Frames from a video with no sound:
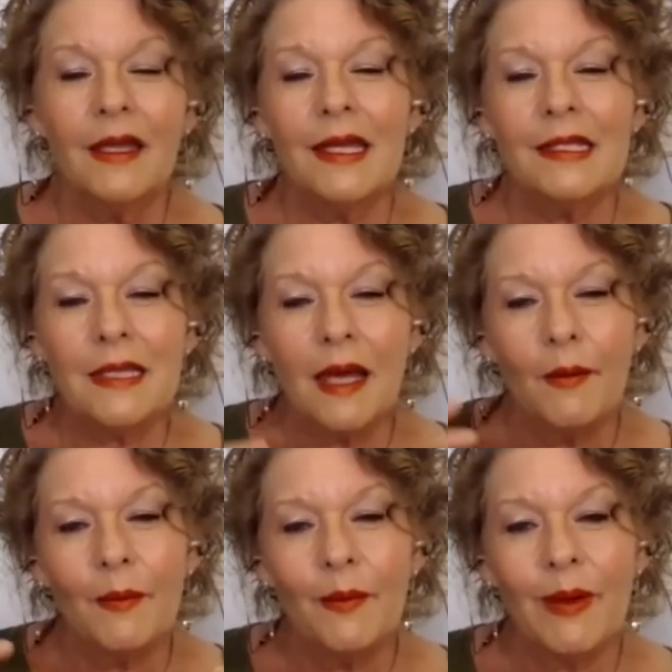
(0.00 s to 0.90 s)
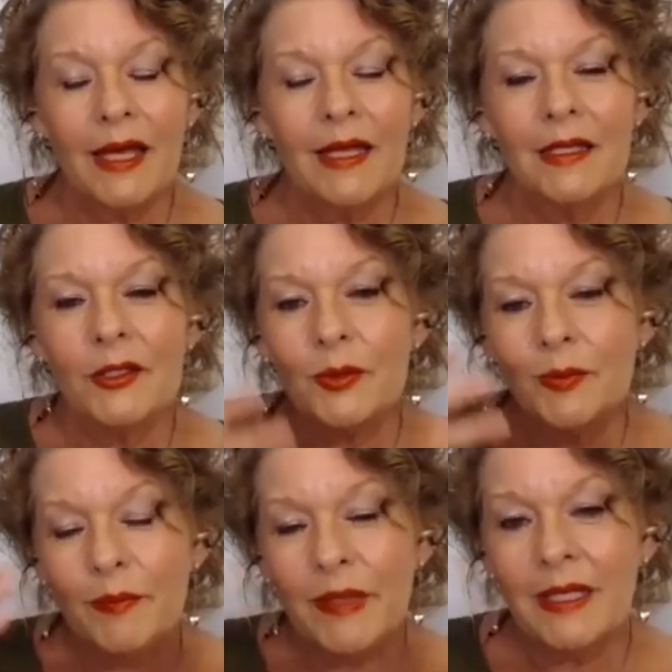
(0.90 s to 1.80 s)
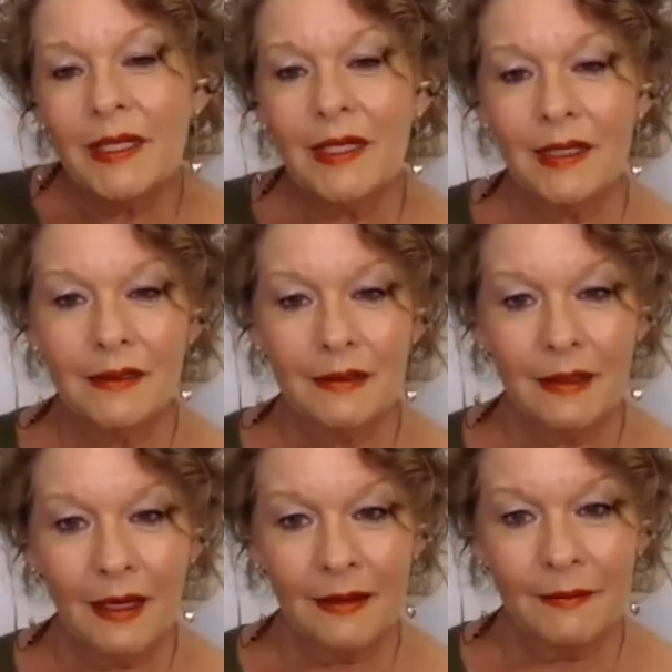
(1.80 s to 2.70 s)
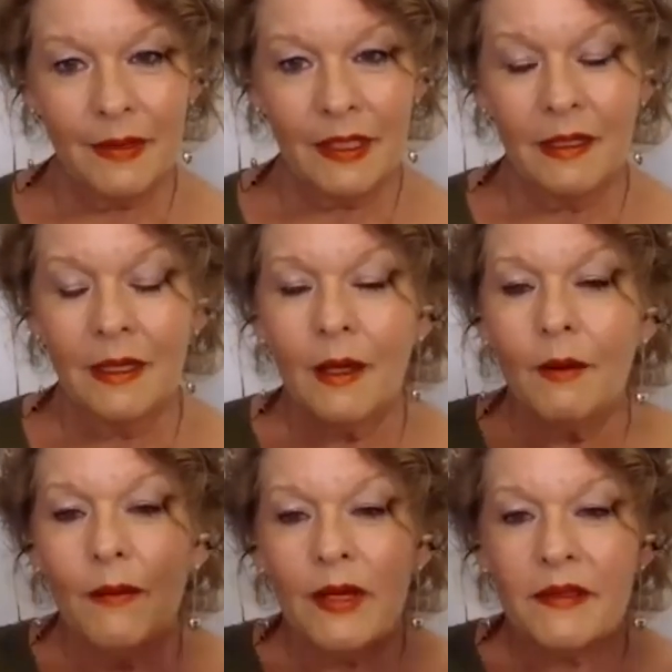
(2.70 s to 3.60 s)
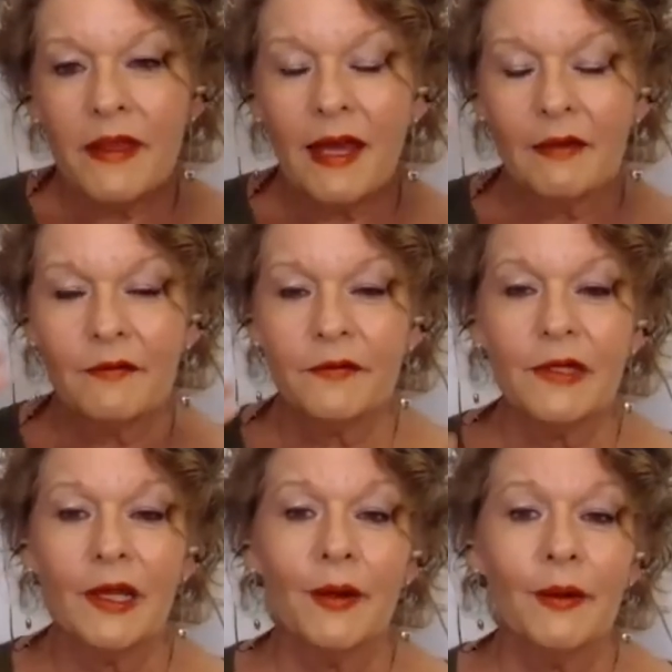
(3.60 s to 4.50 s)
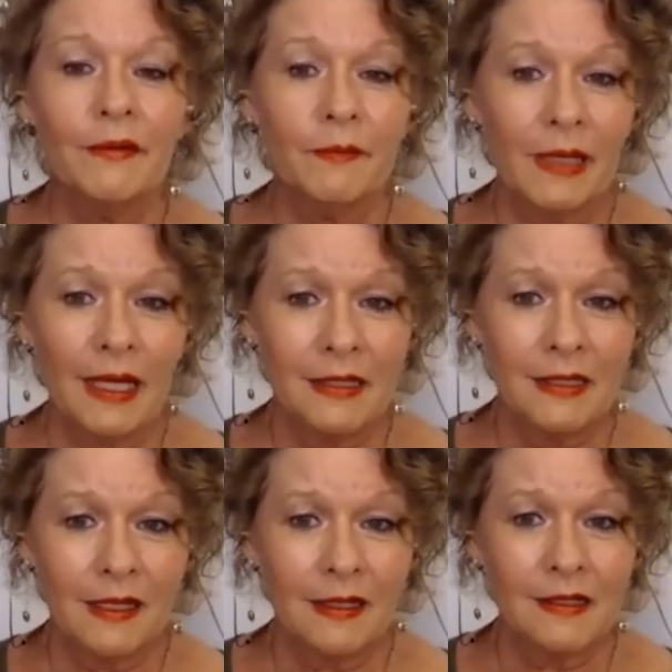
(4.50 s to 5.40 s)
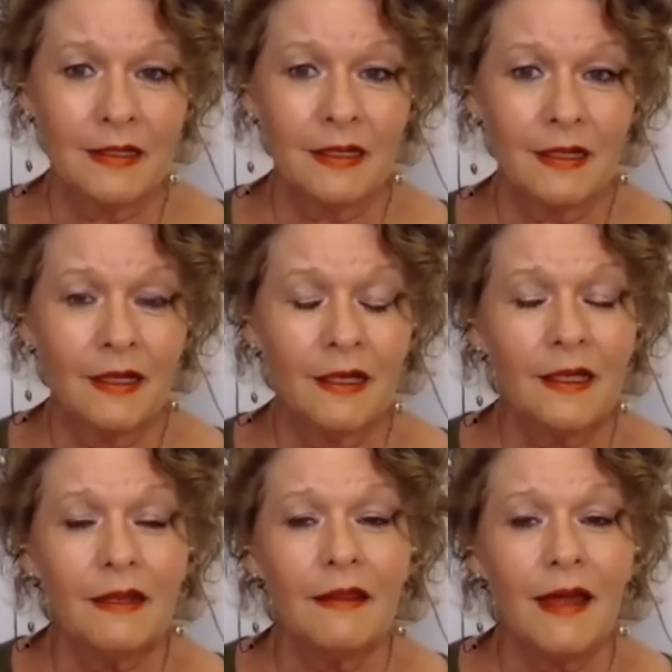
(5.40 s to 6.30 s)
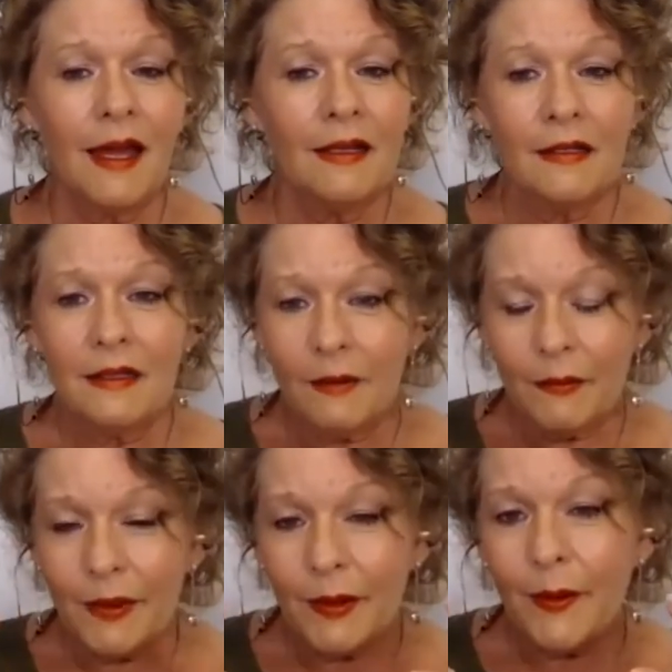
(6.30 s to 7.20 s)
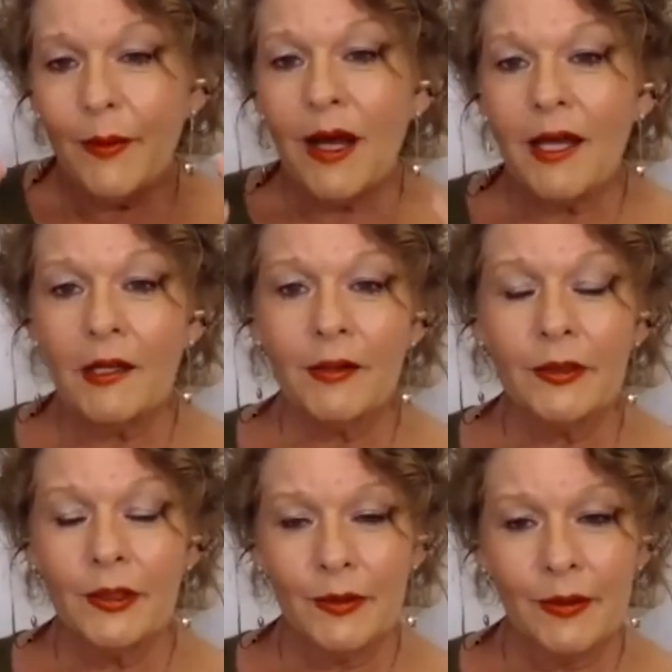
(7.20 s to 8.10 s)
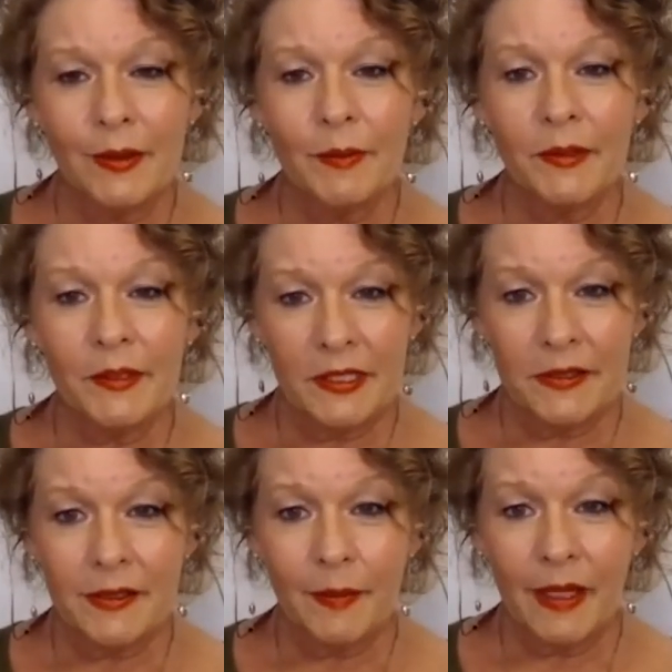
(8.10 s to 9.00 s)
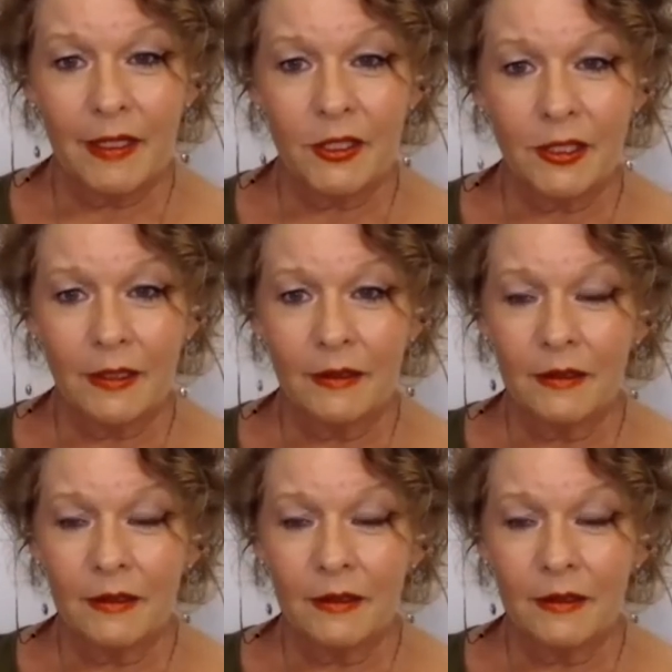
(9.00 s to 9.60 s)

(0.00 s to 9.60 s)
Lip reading: It's a way to be in alignment with that flow of blessings that require your participation.